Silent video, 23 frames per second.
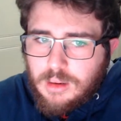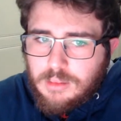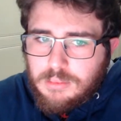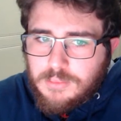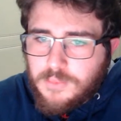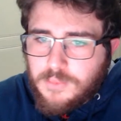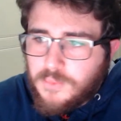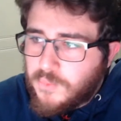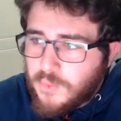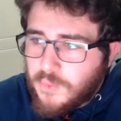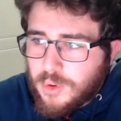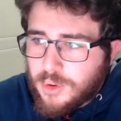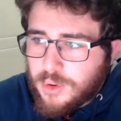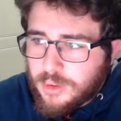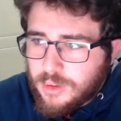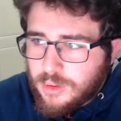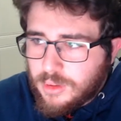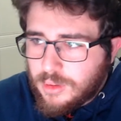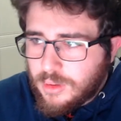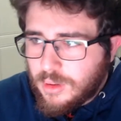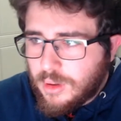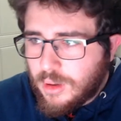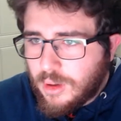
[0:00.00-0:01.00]

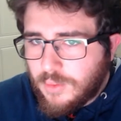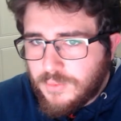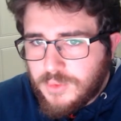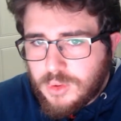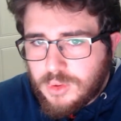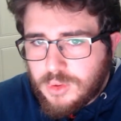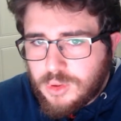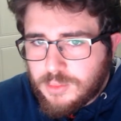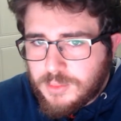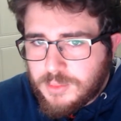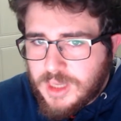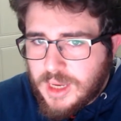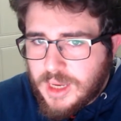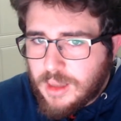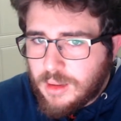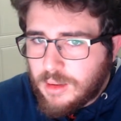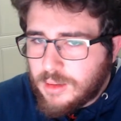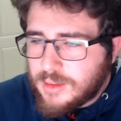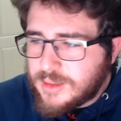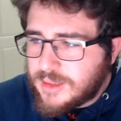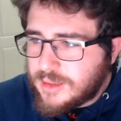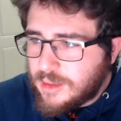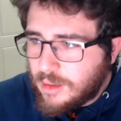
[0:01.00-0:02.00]
fork of YouTube
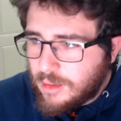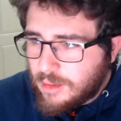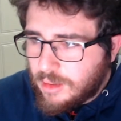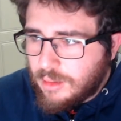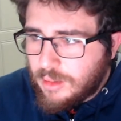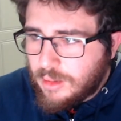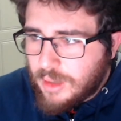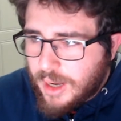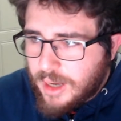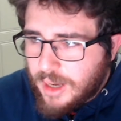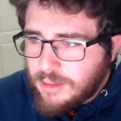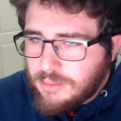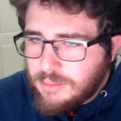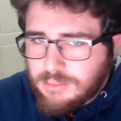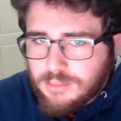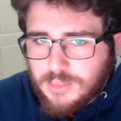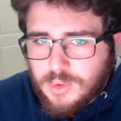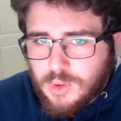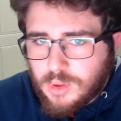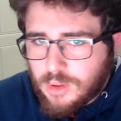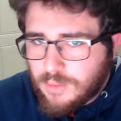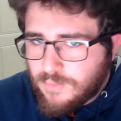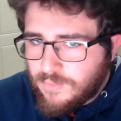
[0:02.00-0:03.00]
DL still online,
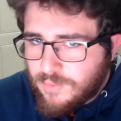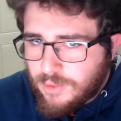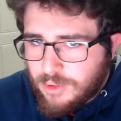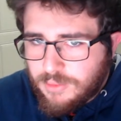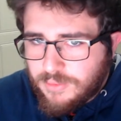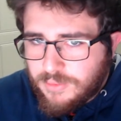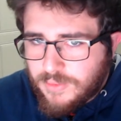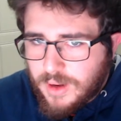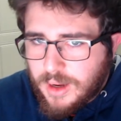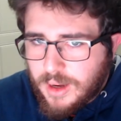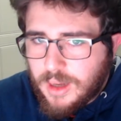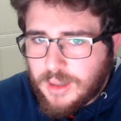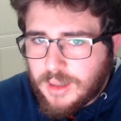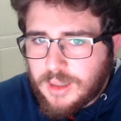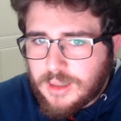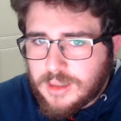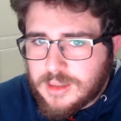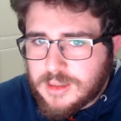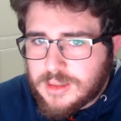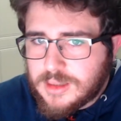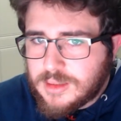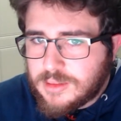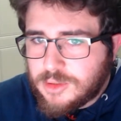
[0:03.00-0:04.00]
you can verify that
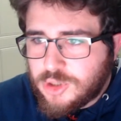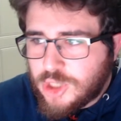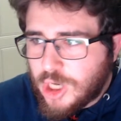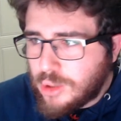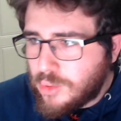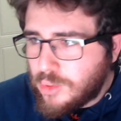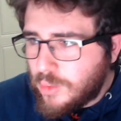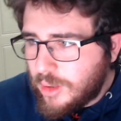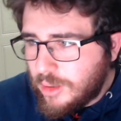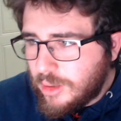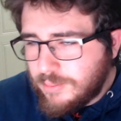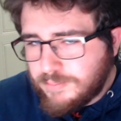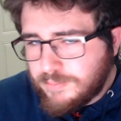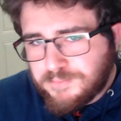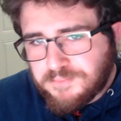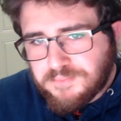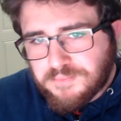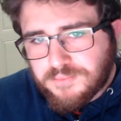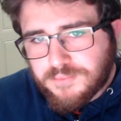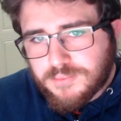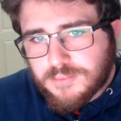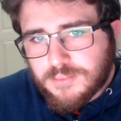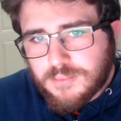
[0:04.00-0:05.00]
it's genuine
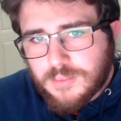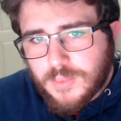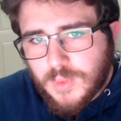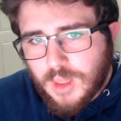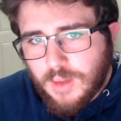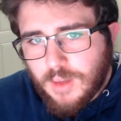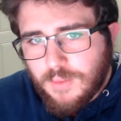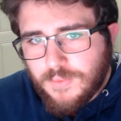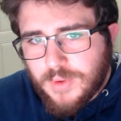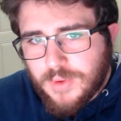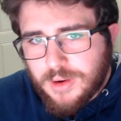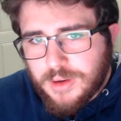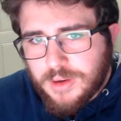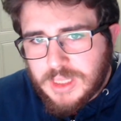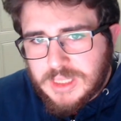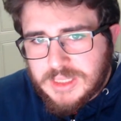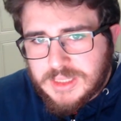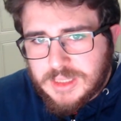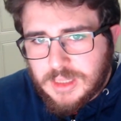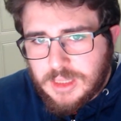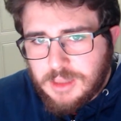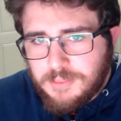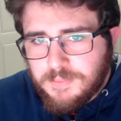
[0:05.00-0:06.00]
very
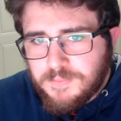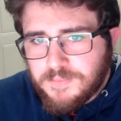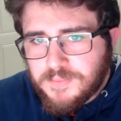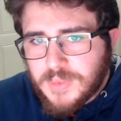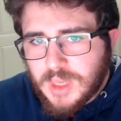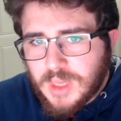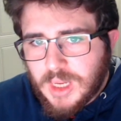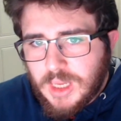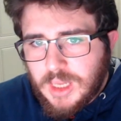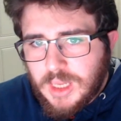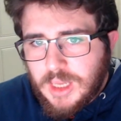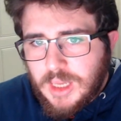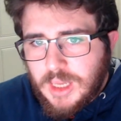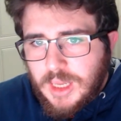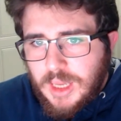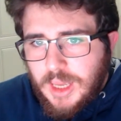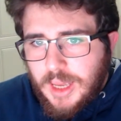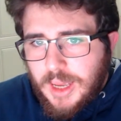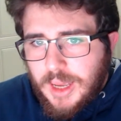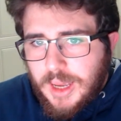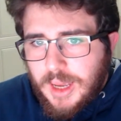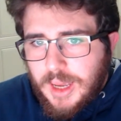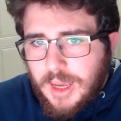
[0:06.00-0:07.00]
easily.
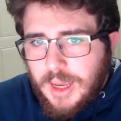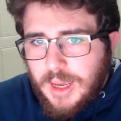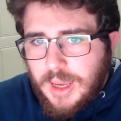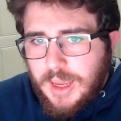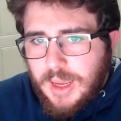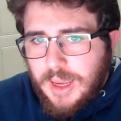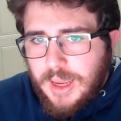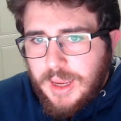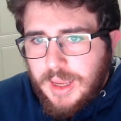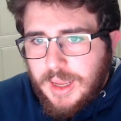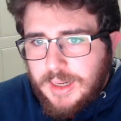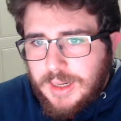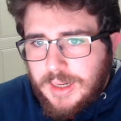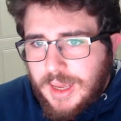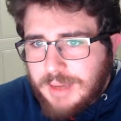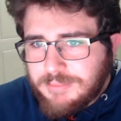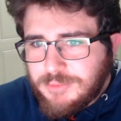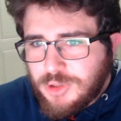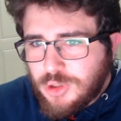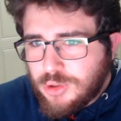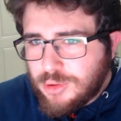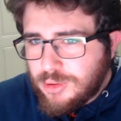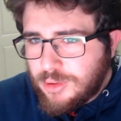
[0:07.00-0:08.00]
And
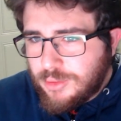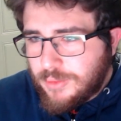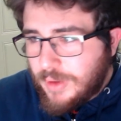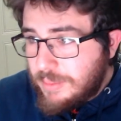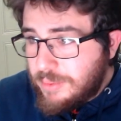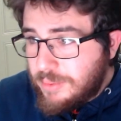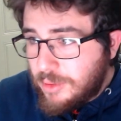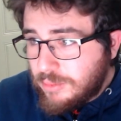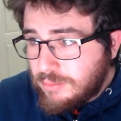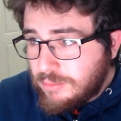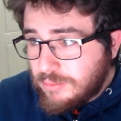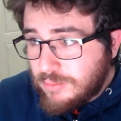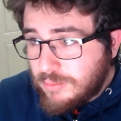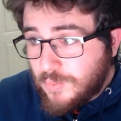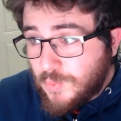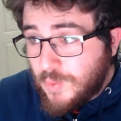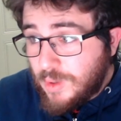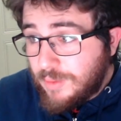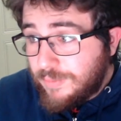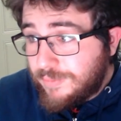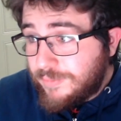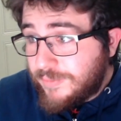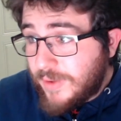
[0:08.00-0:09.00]
I'm sure the repo
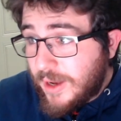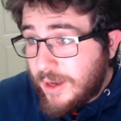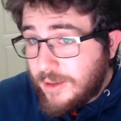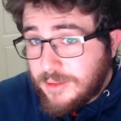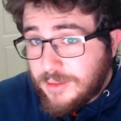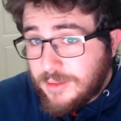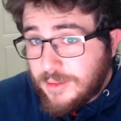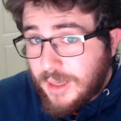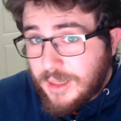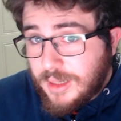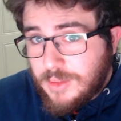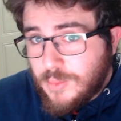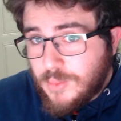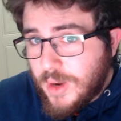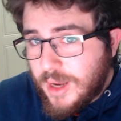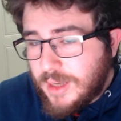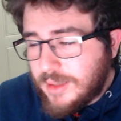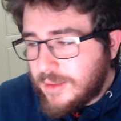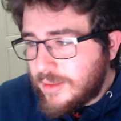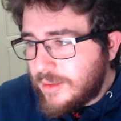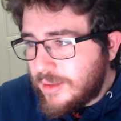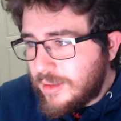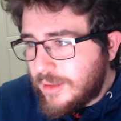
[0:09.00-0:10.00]
will find,
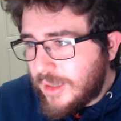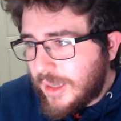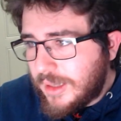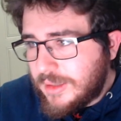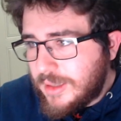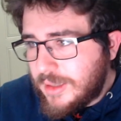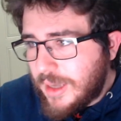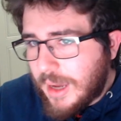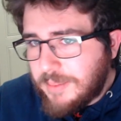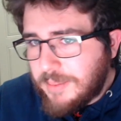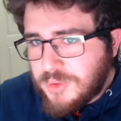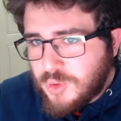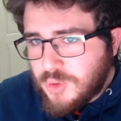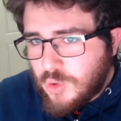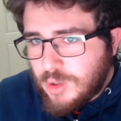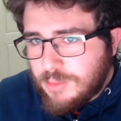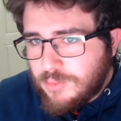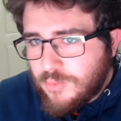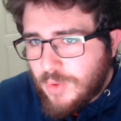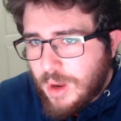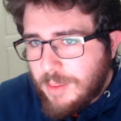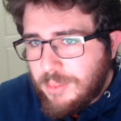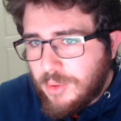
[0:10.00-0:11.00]
anyway, like the
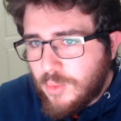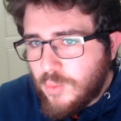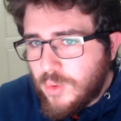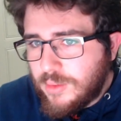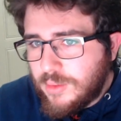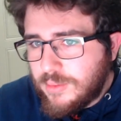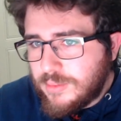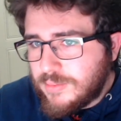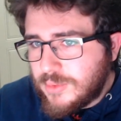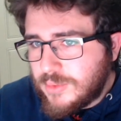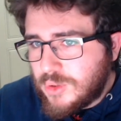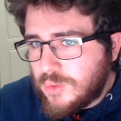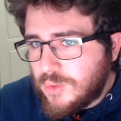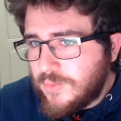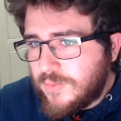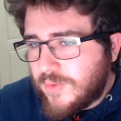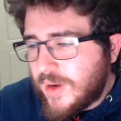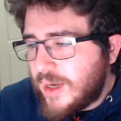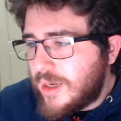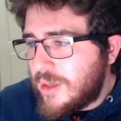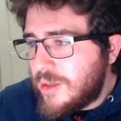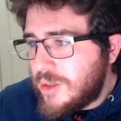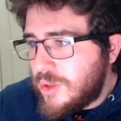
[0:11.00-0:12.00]
upstream repo will soon
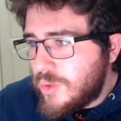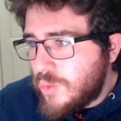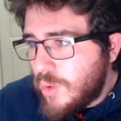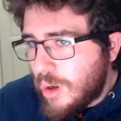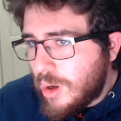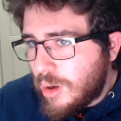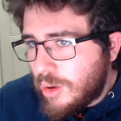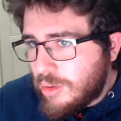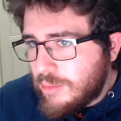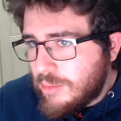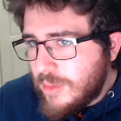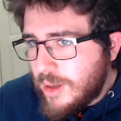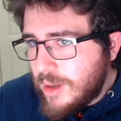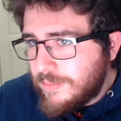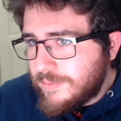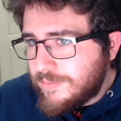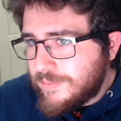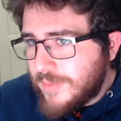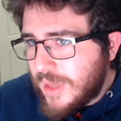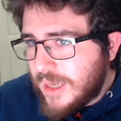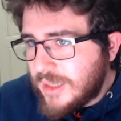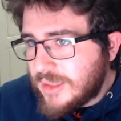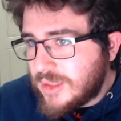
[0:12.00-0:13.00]
find a new home,
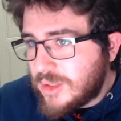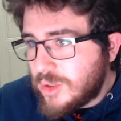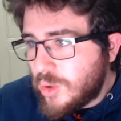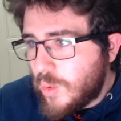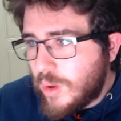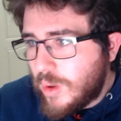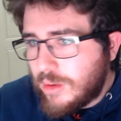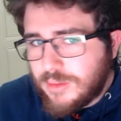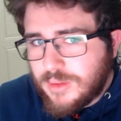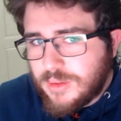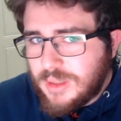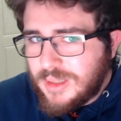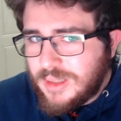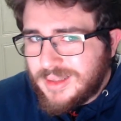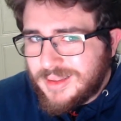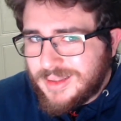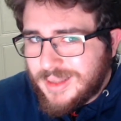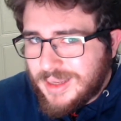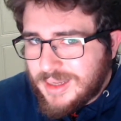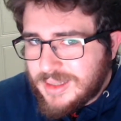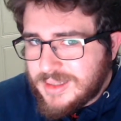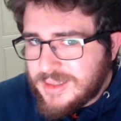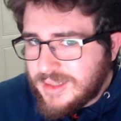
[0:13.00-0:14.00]
as no one really
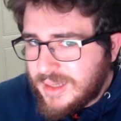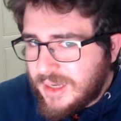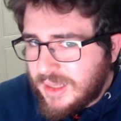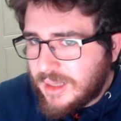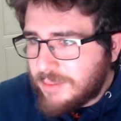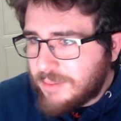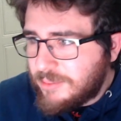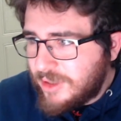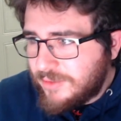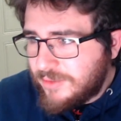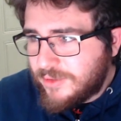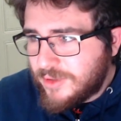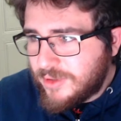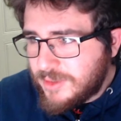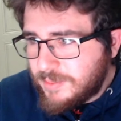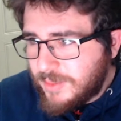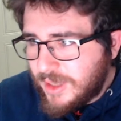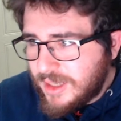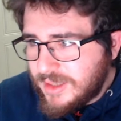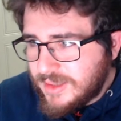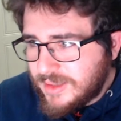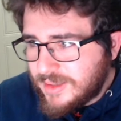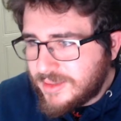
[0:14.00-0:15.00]
needs GitHub in the first
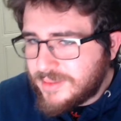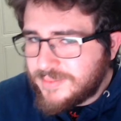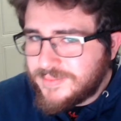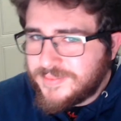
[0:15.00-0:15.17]
place.